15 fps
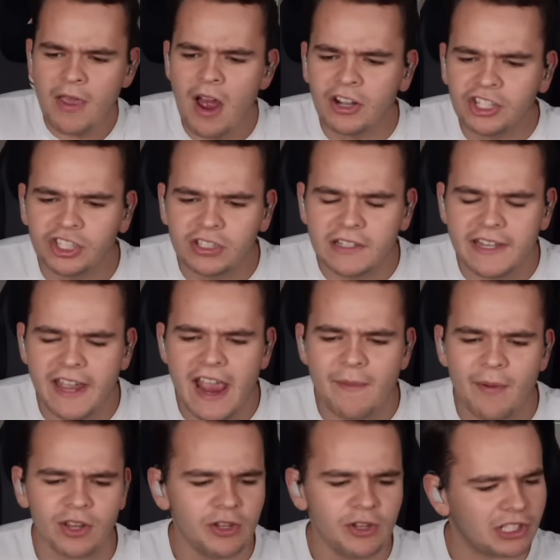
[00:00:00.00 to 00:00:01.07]
And we are surely
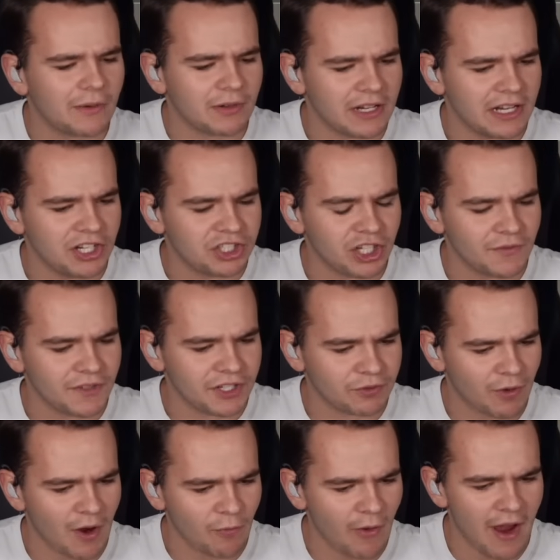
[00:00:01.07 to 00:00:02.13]
able to use every inch of
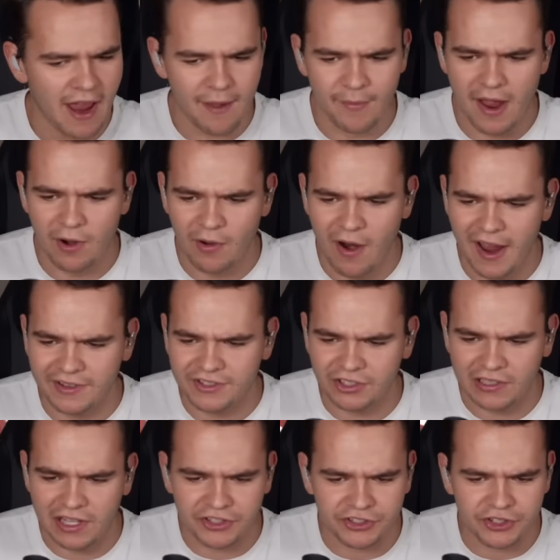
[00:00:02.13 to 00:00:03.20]
this runway, am I
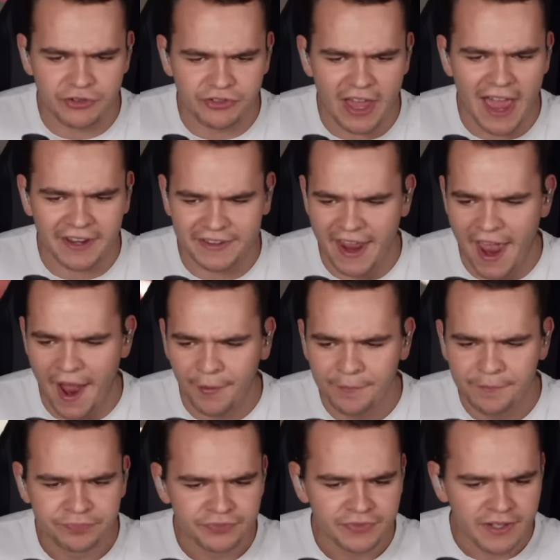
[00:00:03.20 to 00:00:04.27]
right? So let's do that
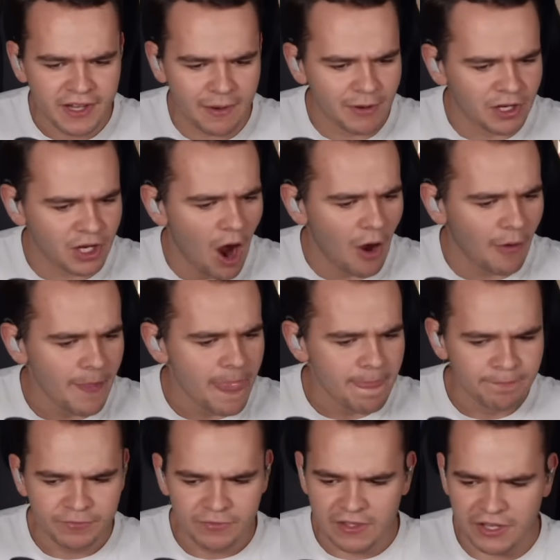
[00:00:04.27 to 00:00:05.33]
now. Here we go.
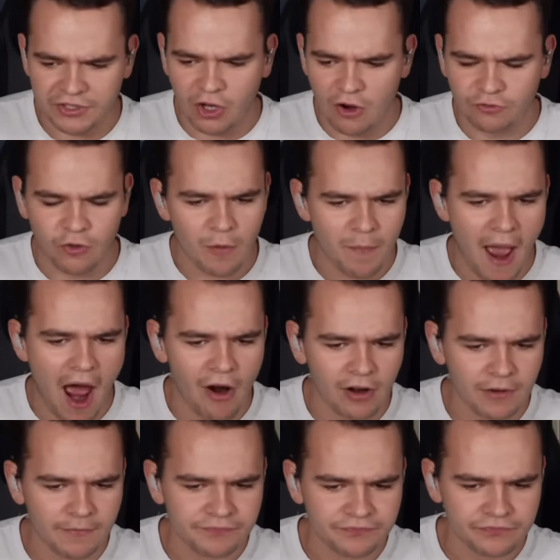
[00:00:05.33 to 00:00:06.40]
Let's go full
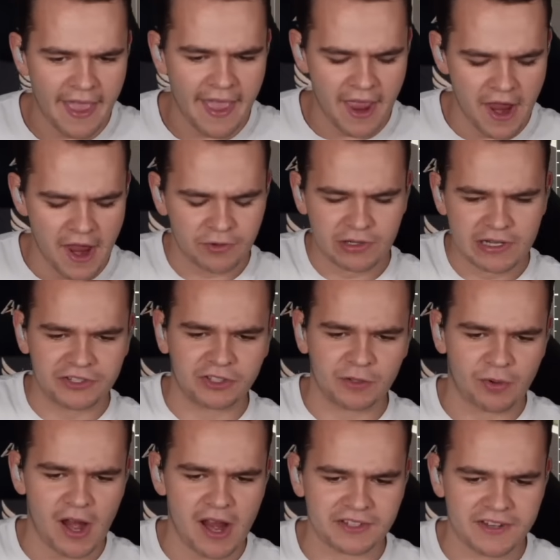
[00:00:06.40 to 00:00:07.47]
power and
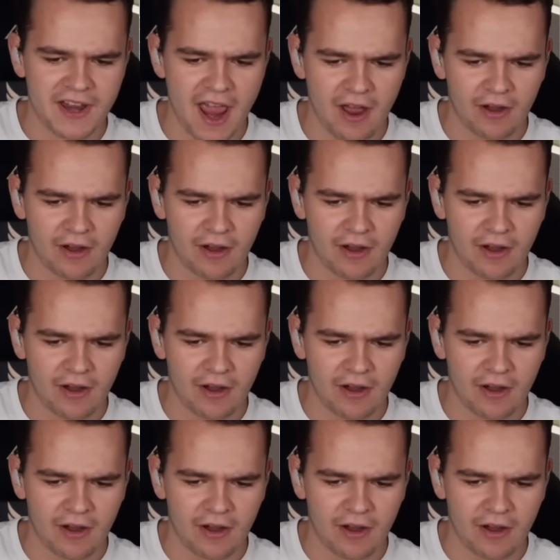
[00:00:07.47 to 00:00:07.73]
release the brakes